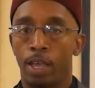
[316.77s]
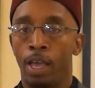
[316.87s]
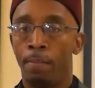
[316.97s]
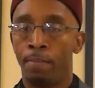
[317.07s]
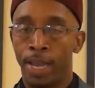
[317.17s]

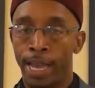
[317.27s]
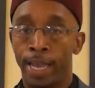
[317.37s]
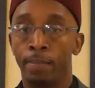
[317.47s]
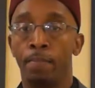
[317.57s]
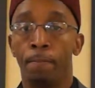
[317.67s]
and
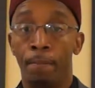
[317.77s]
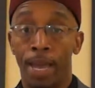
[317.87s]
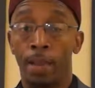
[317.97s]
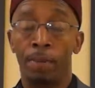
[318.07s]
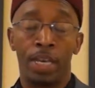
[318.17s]

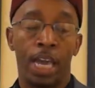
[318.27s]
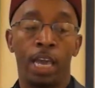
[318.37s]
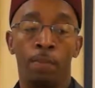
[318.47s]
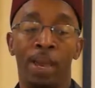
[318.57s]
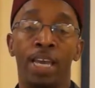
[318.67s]
man
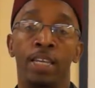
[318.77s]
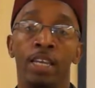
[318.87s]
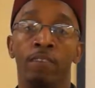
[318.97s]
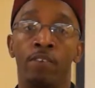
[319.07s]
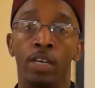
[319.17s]
became a
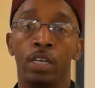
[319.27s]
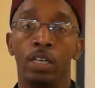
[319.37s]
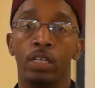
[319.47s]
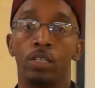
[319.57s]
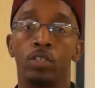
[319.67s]
living
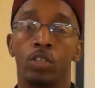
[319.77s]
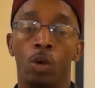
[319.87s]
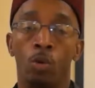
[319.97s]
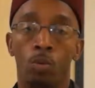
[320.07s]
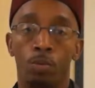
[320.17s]

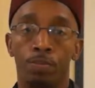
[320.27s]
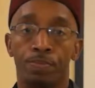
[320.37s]
soul.